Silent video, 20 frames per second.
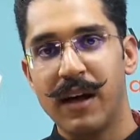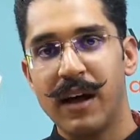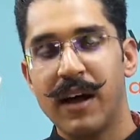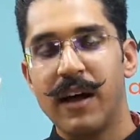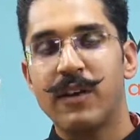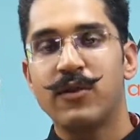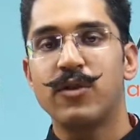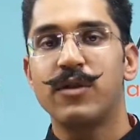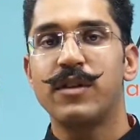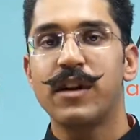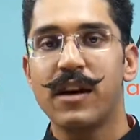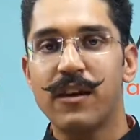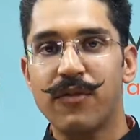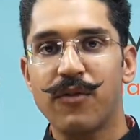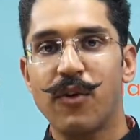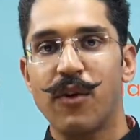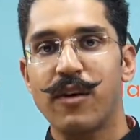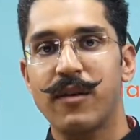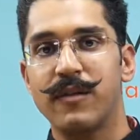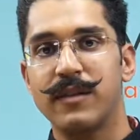So
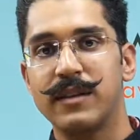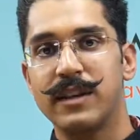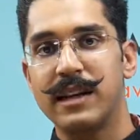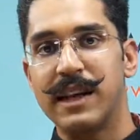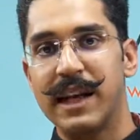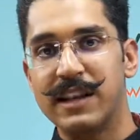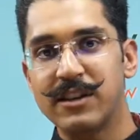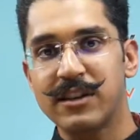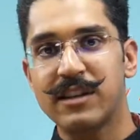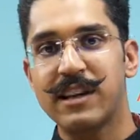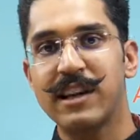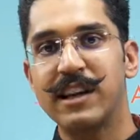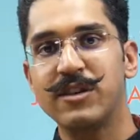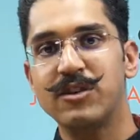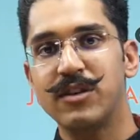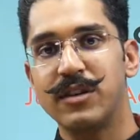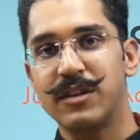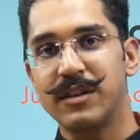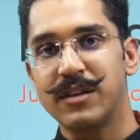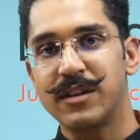therefore, the
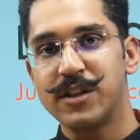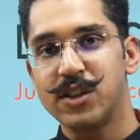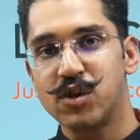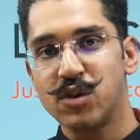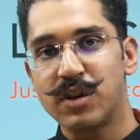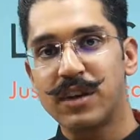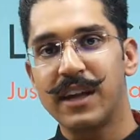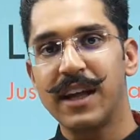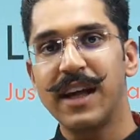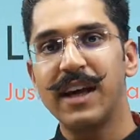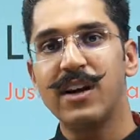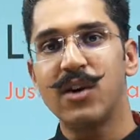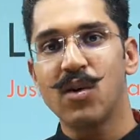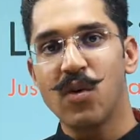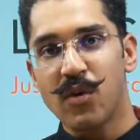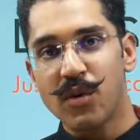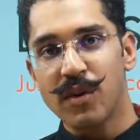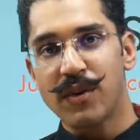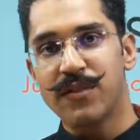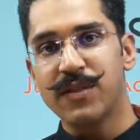legislature should take
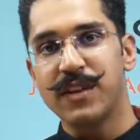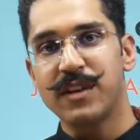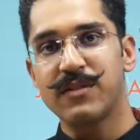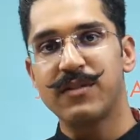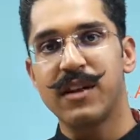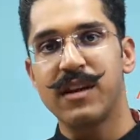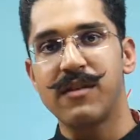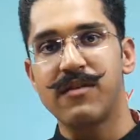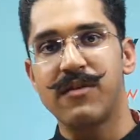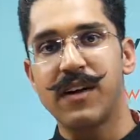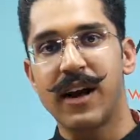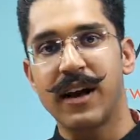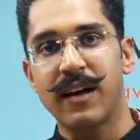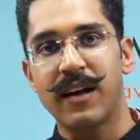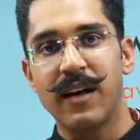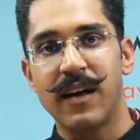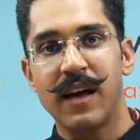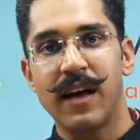note of this very fact